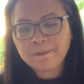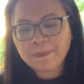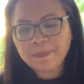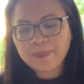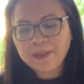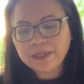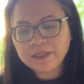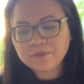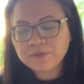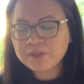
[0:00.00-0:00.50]

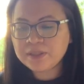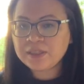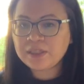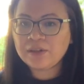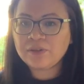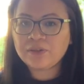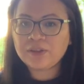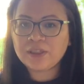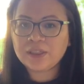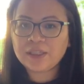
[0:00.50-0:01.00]
that was the
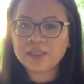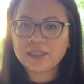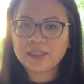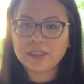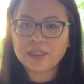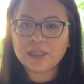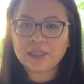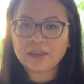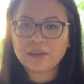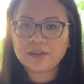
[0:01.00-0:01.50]
only thing
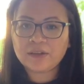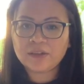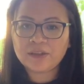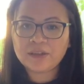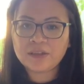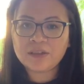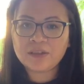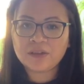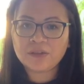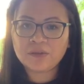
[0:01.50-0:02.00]
that I
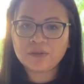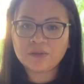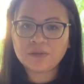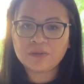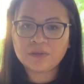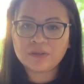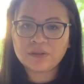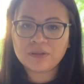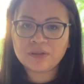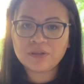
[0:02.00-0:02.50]
could do
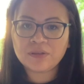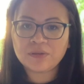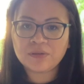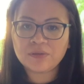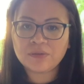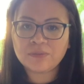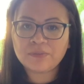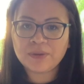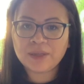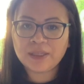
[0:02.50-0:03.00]

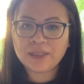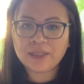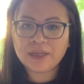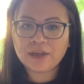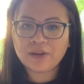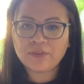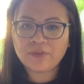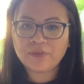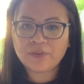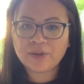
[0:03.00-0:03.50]
to be
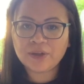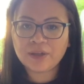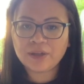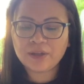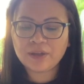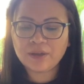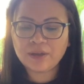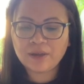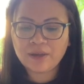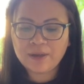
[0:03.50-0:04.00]
there for
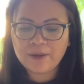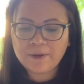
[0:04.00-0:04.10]
her.